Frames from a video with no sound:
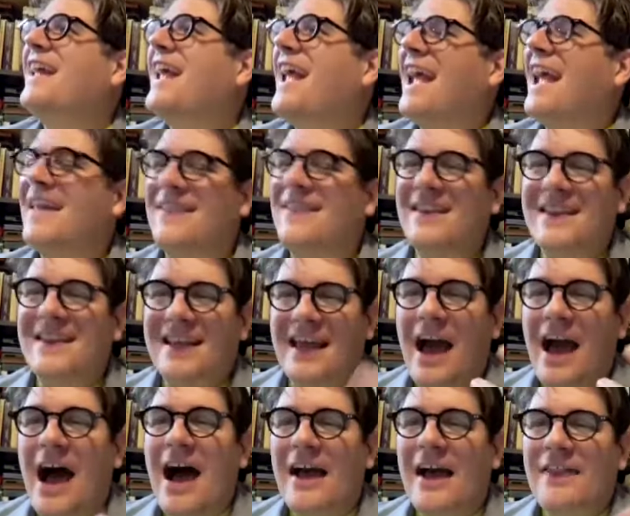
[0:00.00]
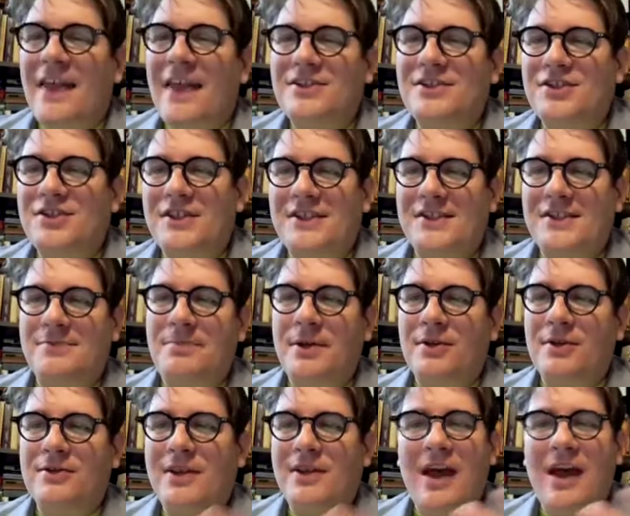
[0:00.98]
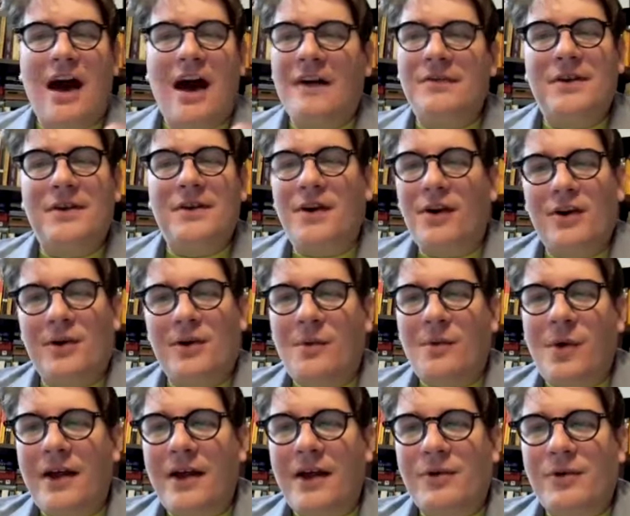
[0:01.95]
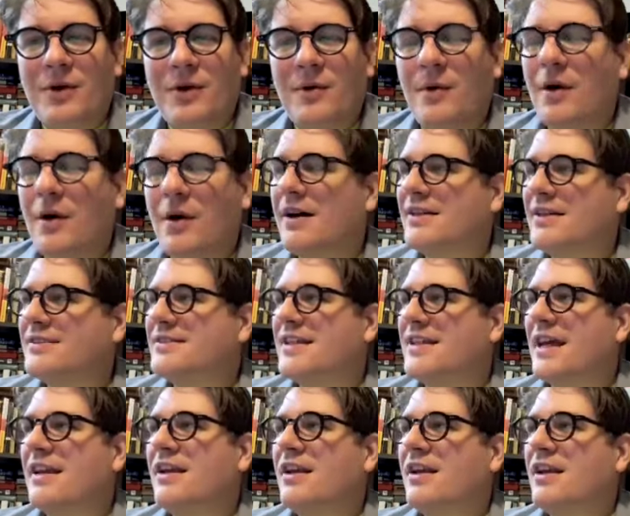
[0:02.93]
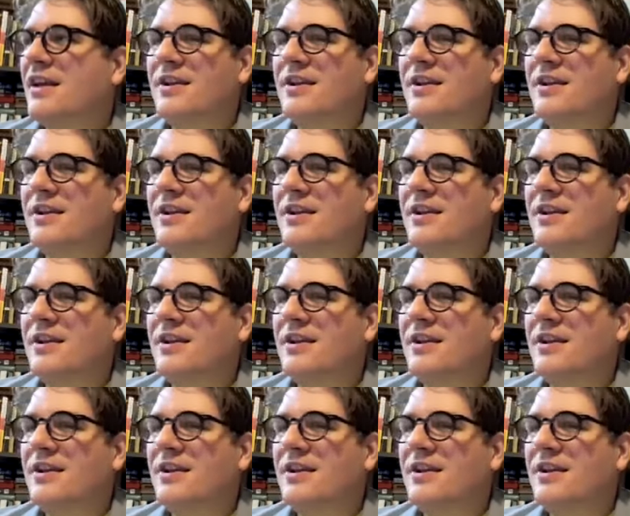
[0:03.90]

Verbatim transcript: and then the guy that she spilled coffee on or whatever it was said